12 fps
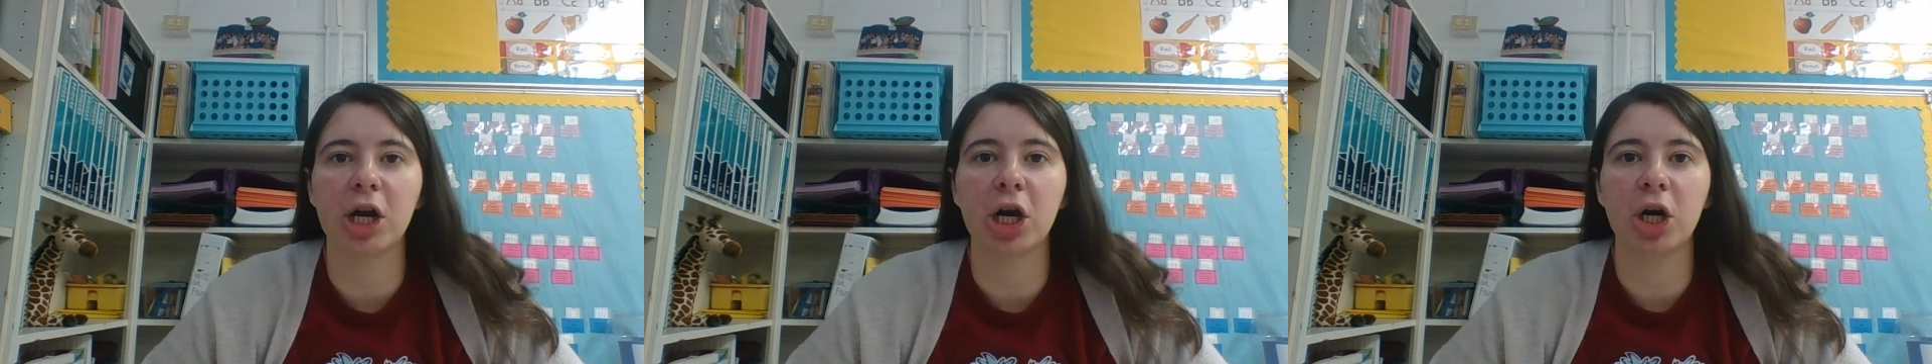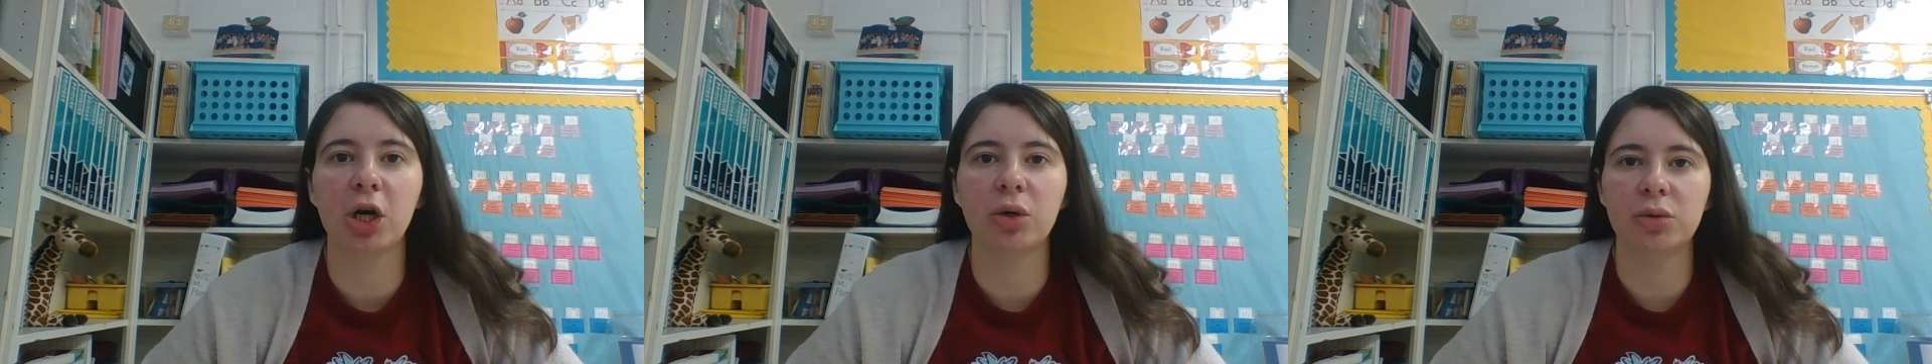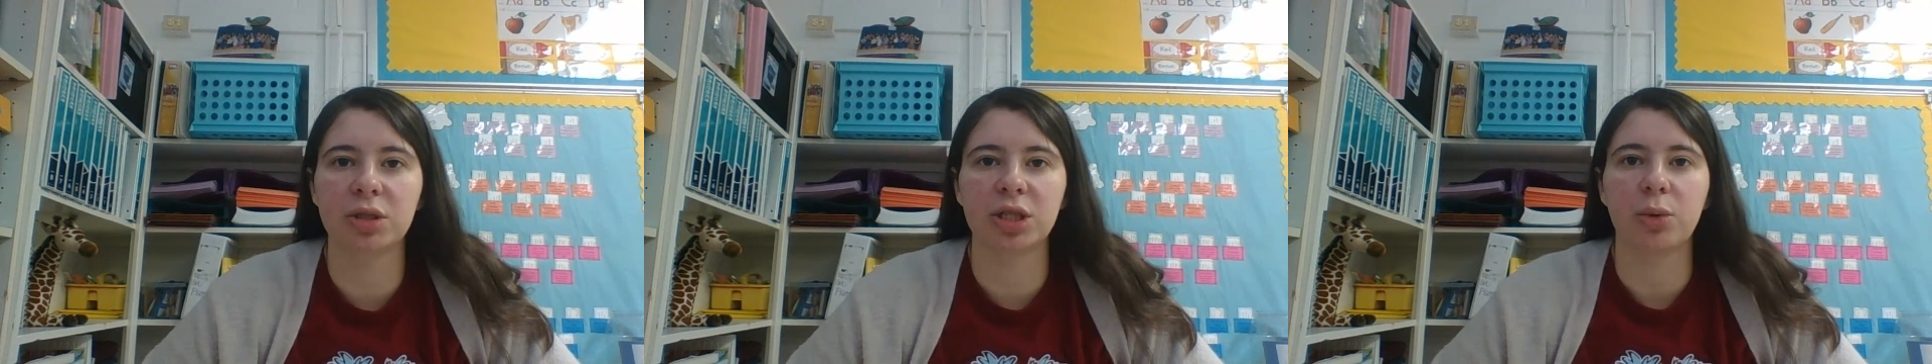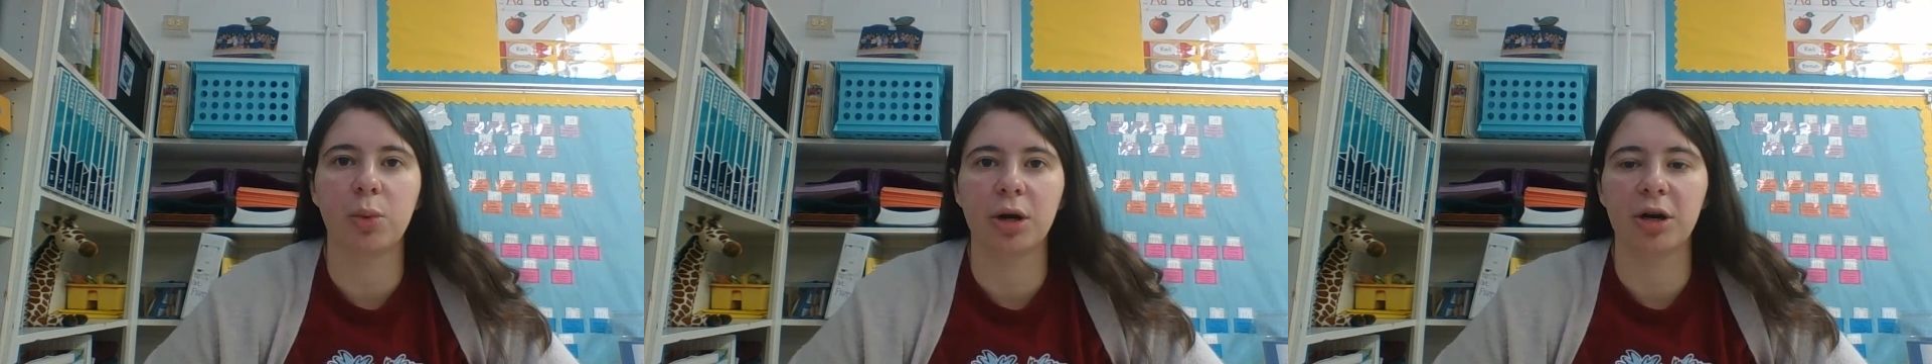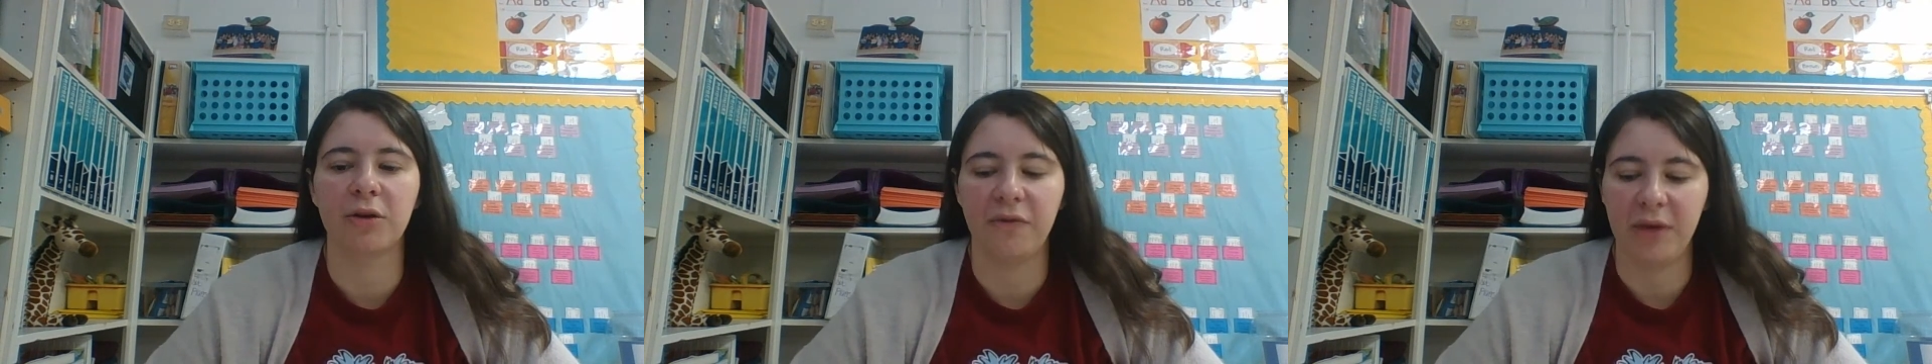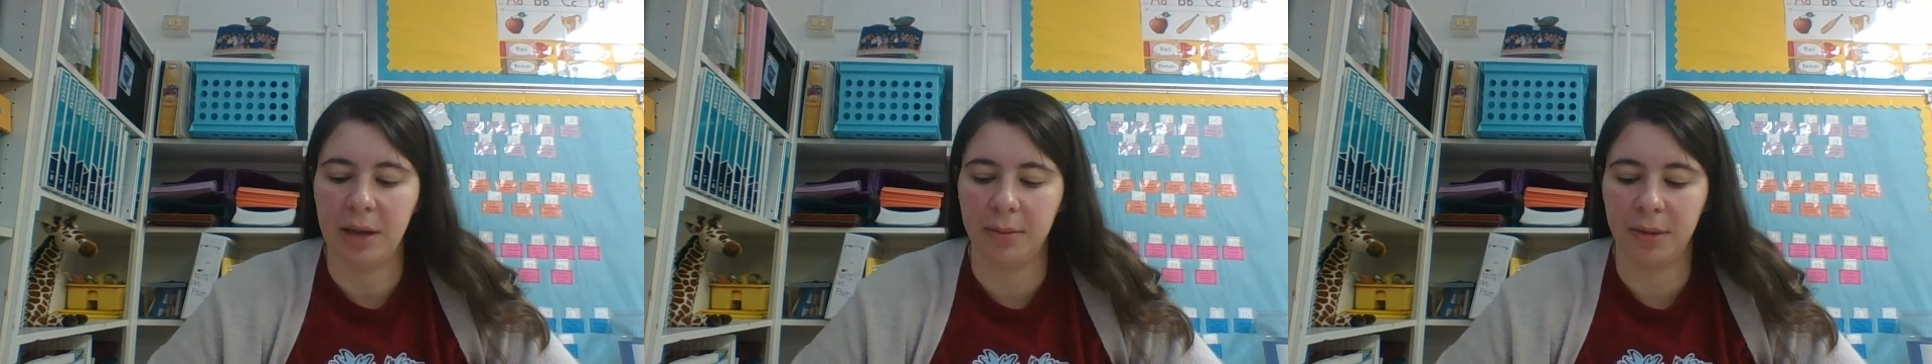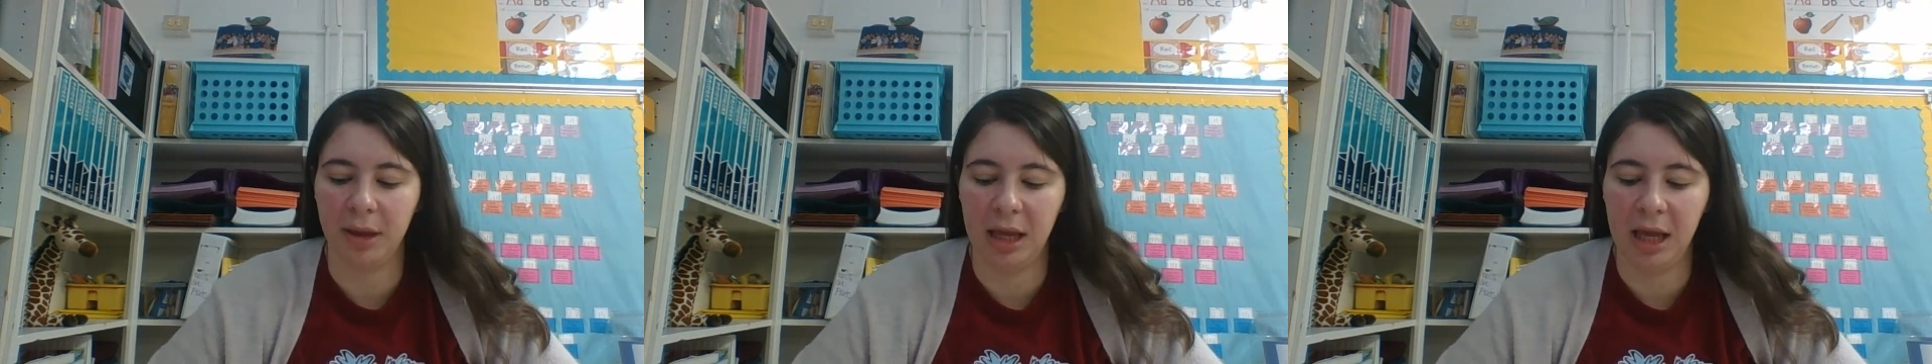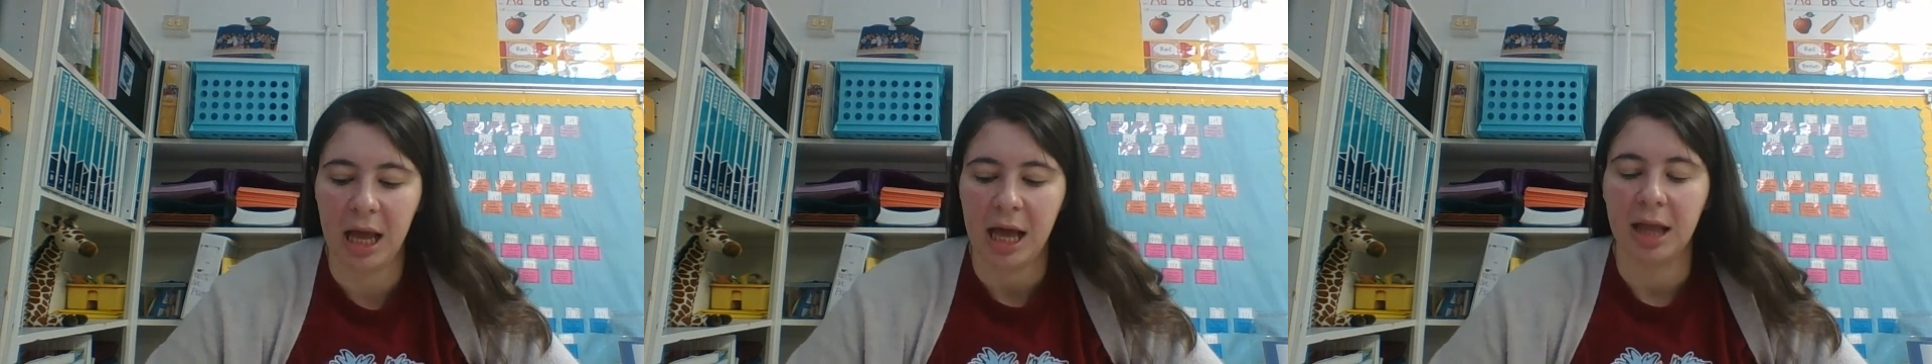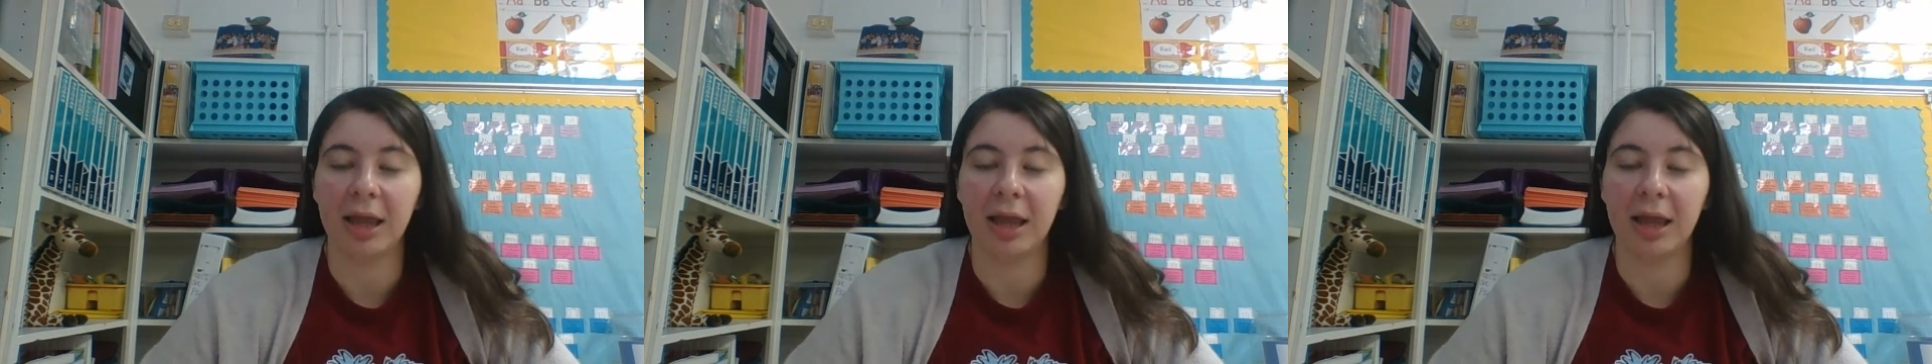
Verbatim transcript: our oat word family,